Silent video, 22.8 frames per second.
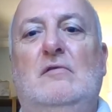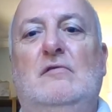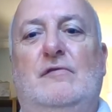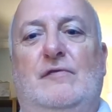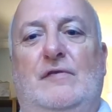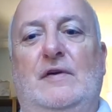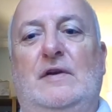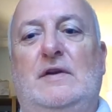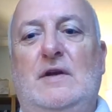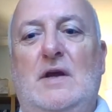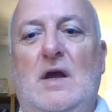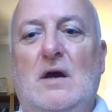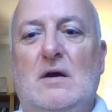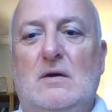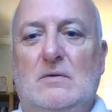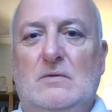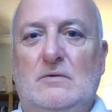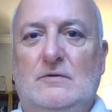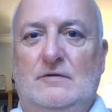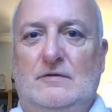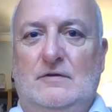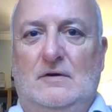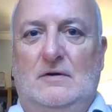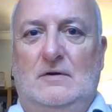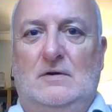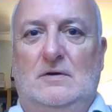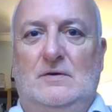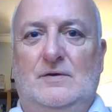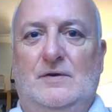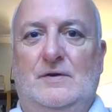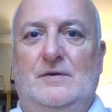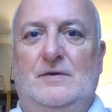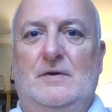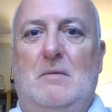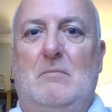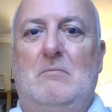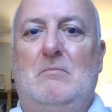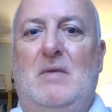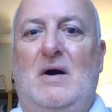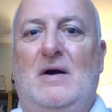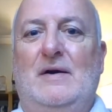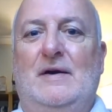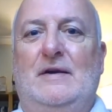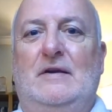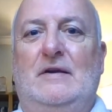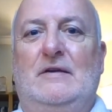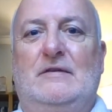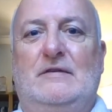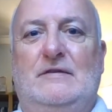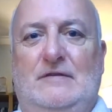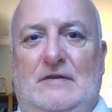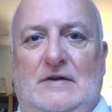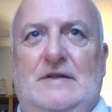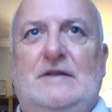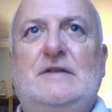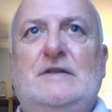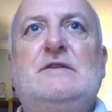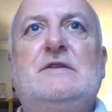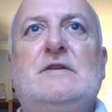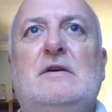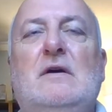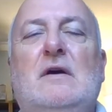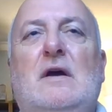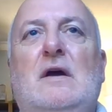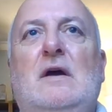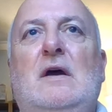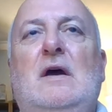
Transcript: videos on my site,